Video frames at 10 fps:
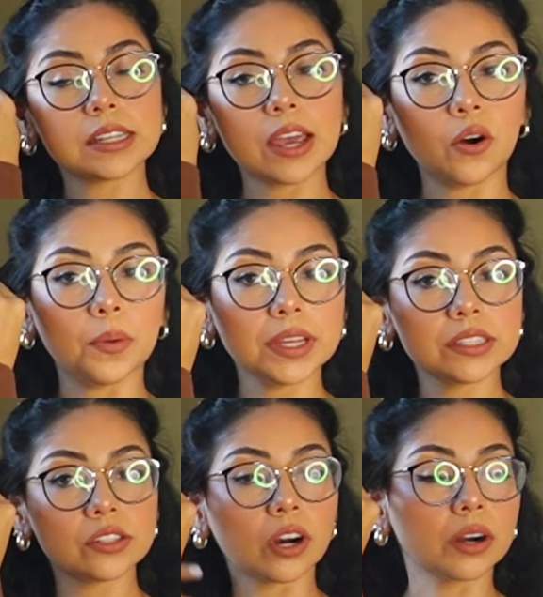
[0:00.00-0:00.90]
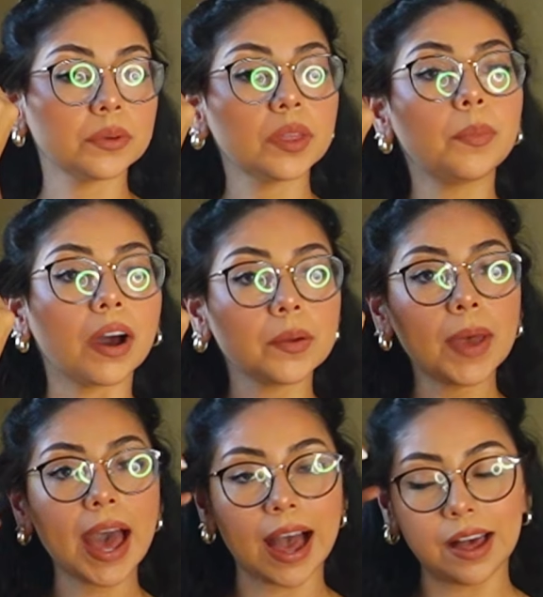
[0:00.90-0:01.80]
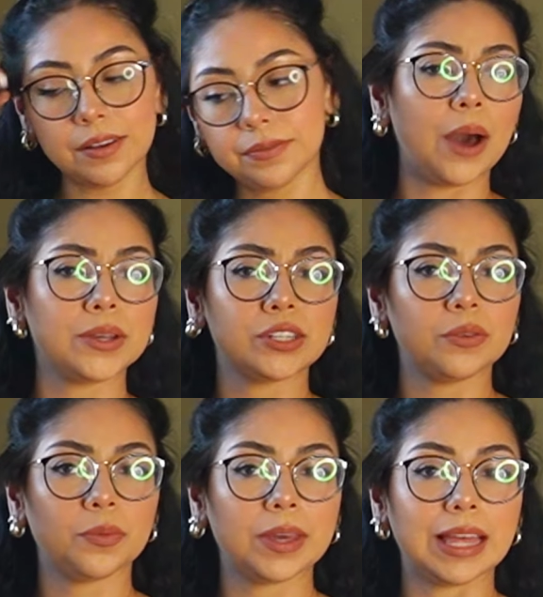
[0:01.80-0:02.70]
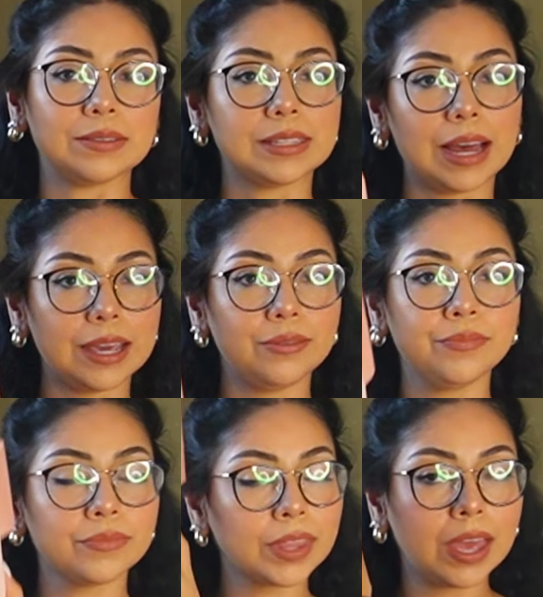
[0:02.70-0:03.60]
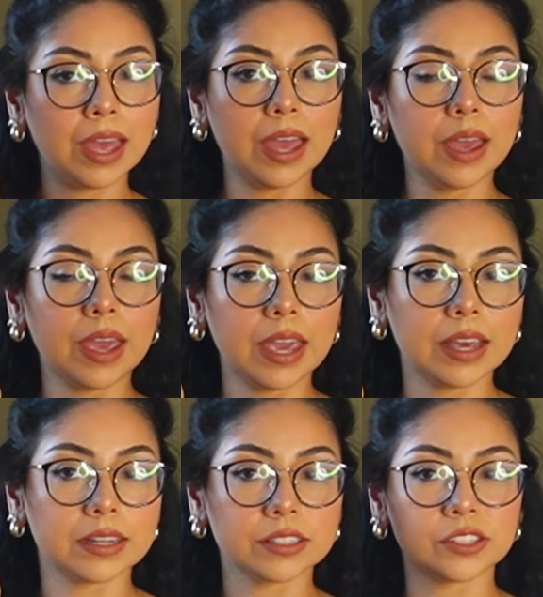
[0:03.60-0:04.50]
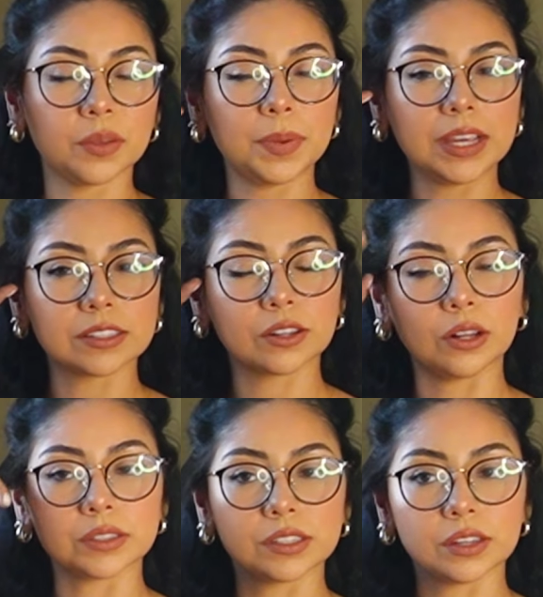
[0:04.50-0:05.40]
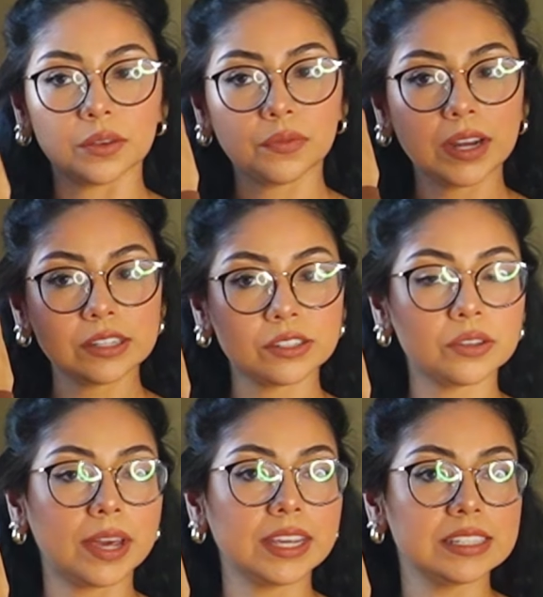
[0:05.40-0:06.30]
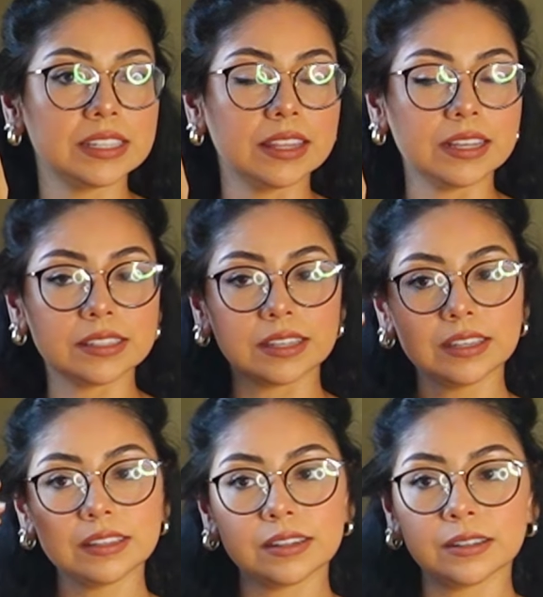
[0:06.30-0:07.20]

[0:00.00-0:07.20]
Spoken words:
I always start with the bottom half. I always start with my left side and the piece closest to the front just so I can see the easiest.